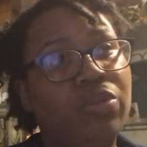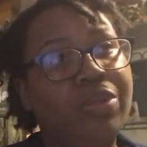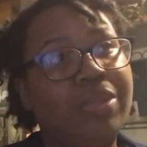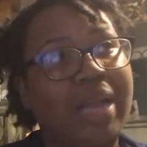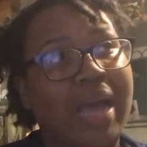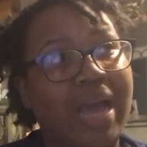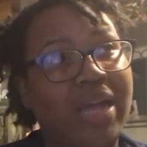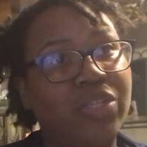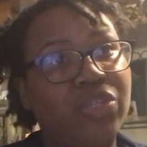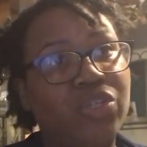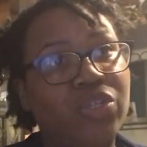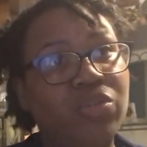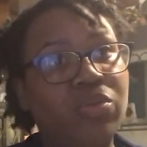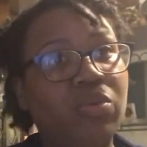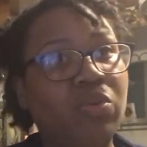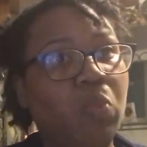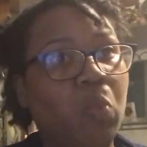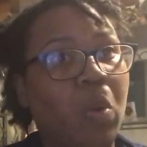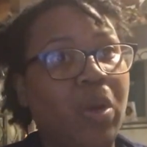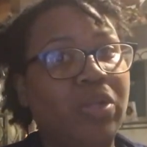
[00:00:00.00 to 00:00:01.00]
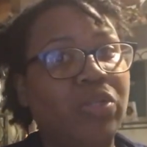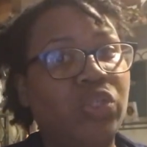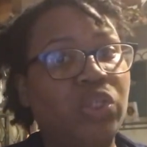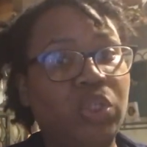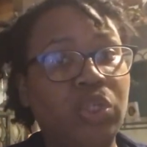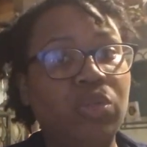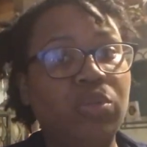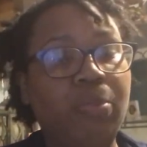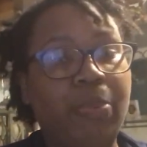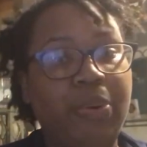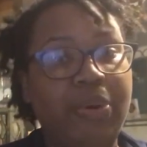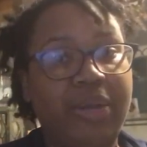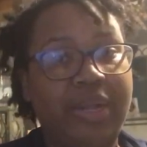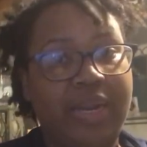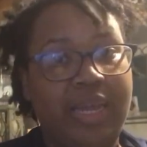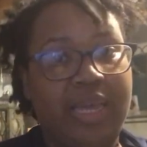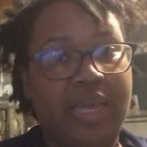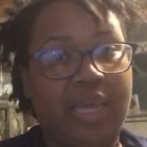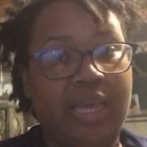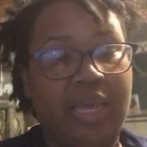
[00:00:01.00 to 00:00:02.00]
not to and what to
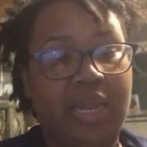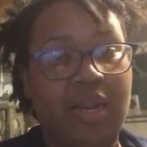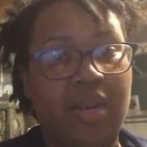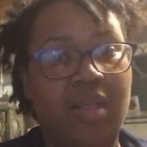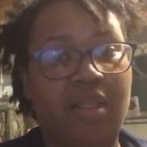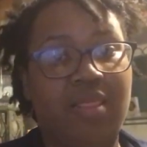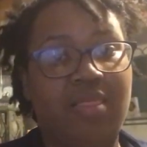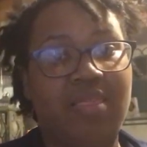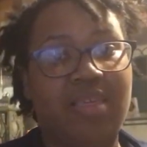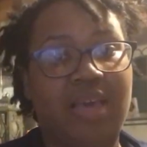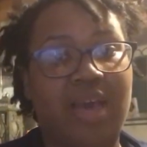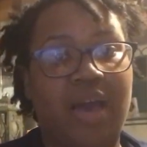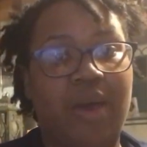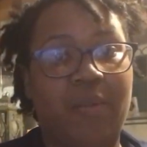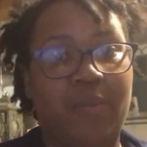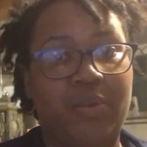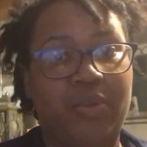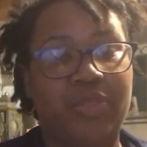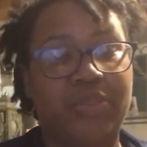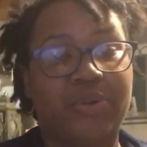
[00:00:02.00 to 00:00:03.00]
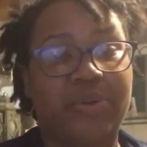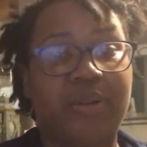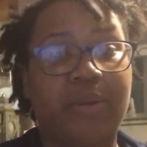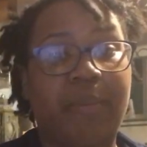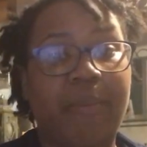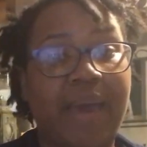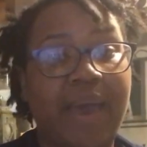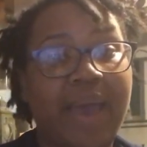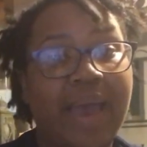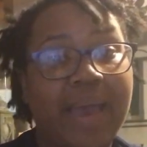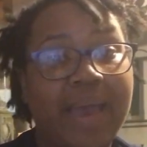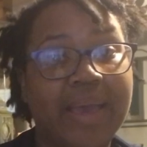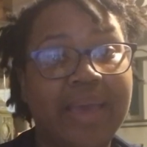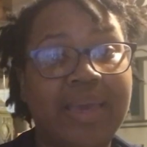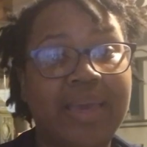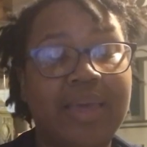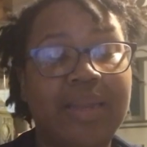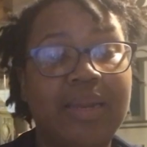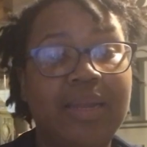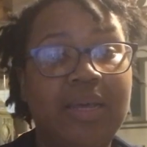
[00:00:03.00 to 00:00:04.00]
put in the I-130
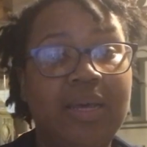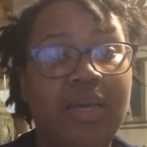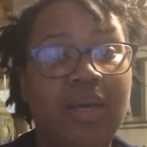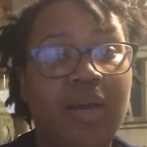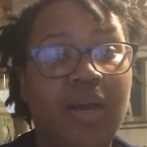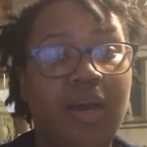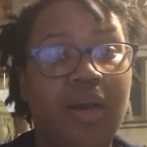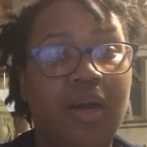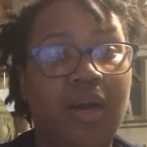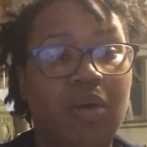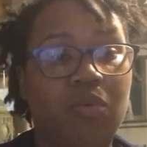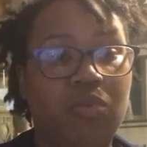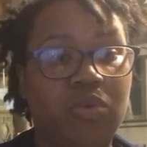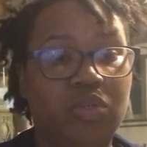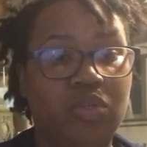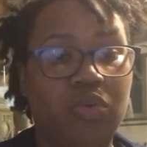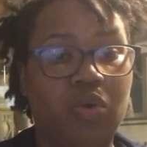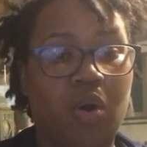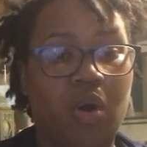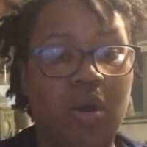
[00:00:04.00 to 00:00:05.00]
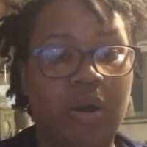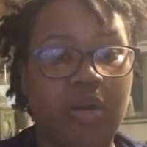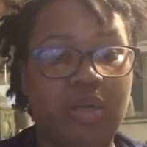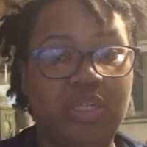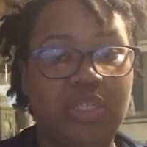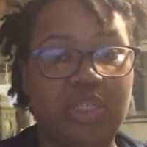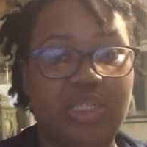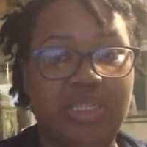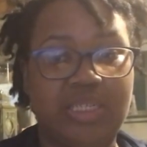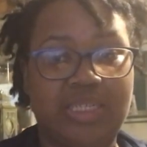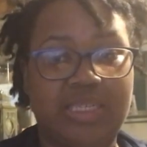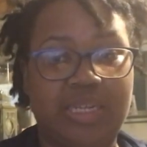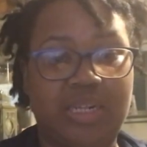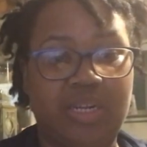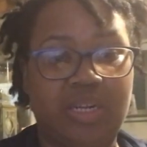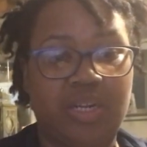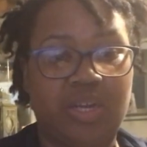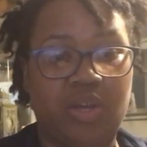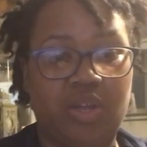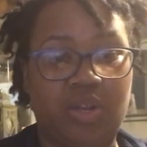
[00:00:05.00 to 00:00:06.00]
packet when you are initially
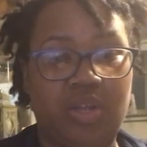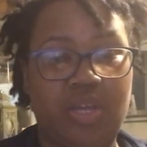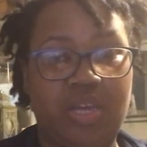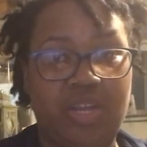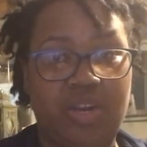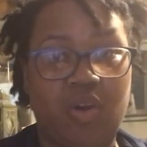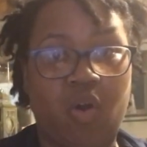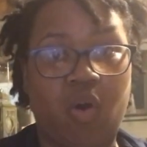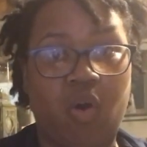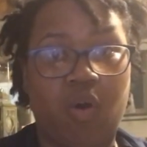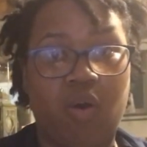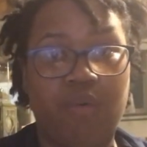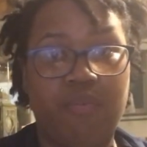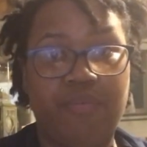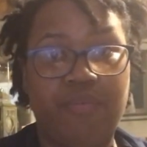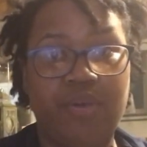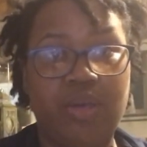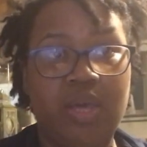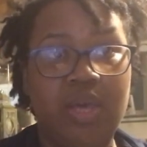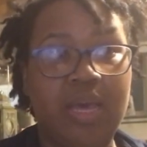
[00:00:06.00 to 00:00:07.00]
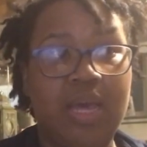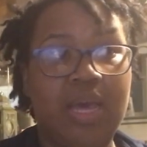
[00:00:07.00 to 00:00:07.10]
sending it off.